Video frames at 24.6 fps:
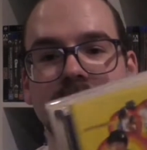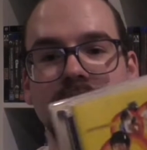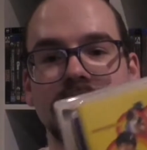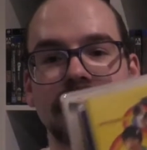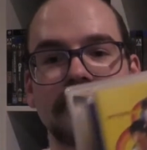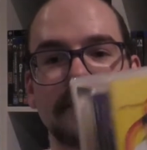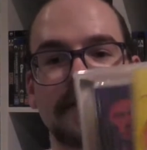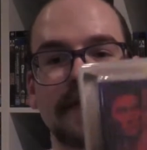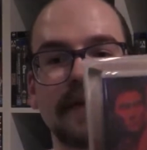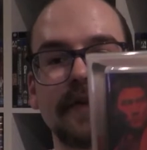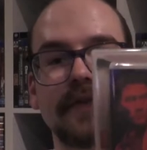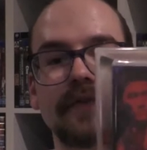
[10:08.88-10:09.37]

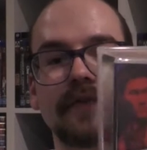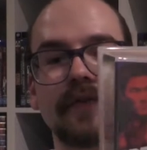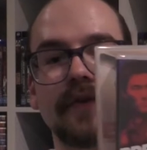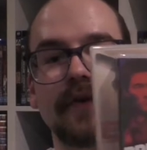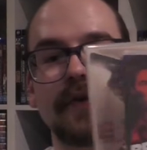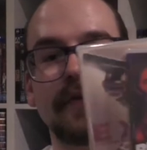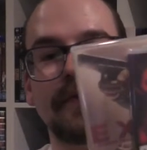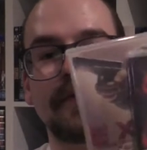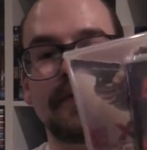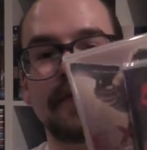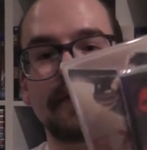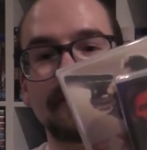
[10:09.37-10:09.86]
these
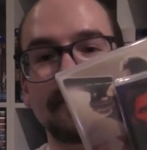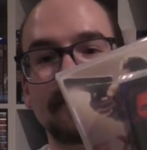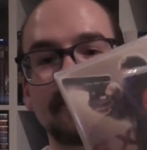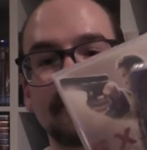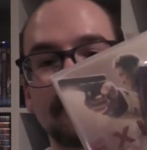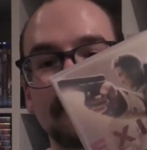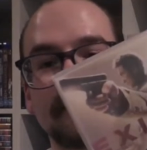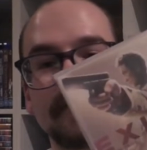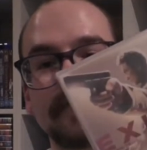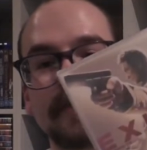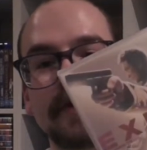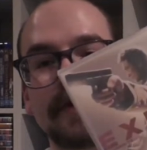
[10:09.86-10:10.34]
three films
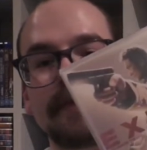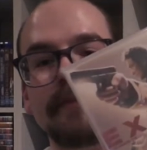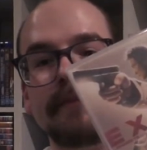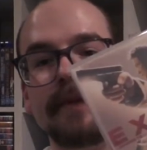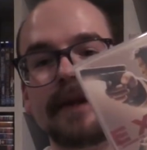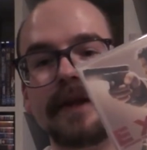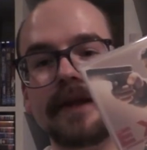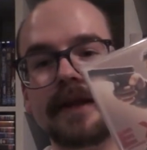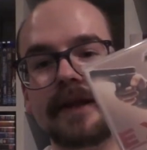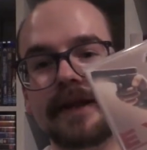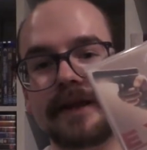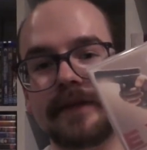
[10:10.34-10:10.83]
from
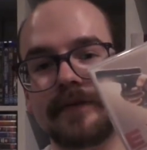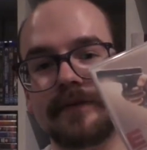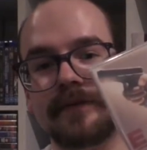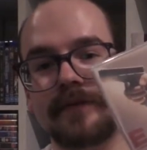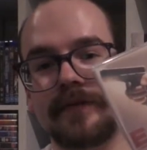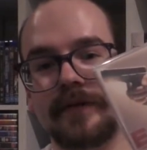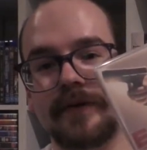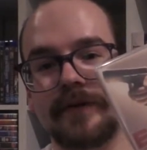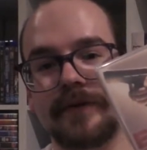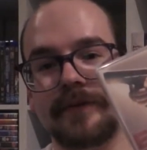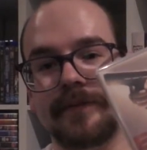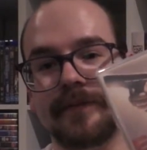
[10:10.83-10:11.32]
Chameleon
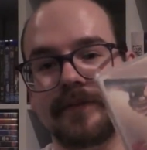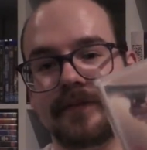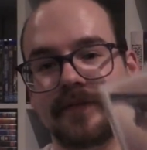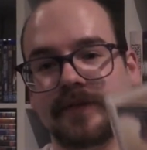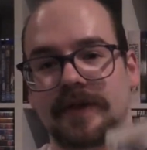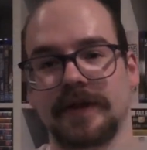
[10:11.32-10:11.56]
Films,